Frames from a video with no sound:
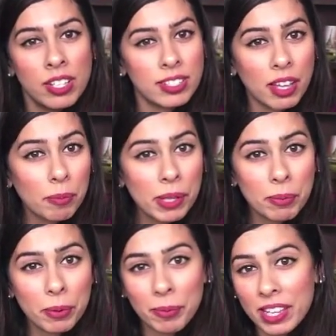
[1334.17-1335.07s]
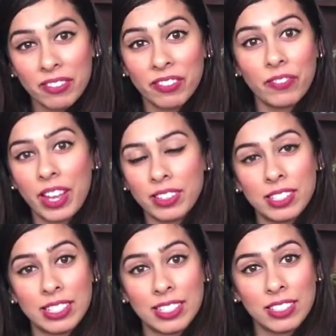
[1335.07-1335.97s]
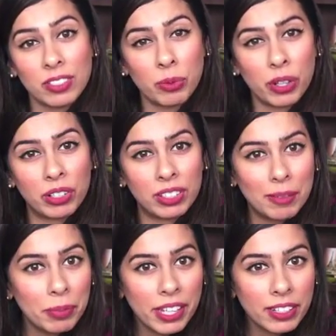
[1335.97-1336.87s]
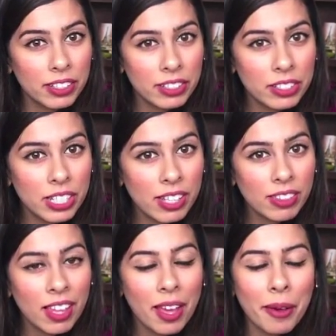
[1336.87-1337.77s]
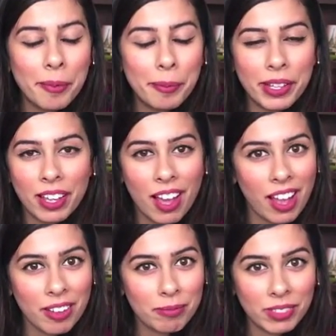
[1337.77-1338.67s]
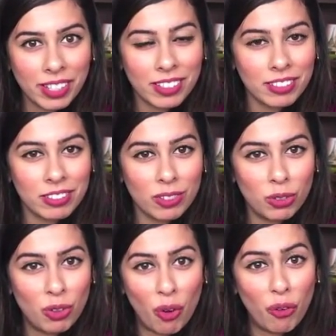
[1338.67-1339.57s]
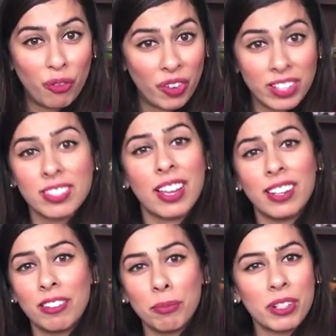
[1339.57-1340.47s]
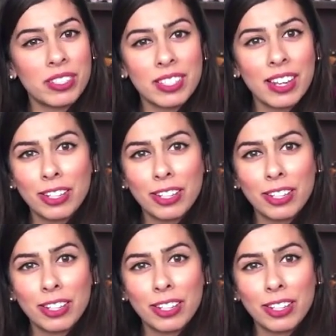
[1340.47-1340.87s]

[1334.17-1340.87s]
Some people may even find the need to wear a lip liner underneath, but I'm like the no fuss kind of person.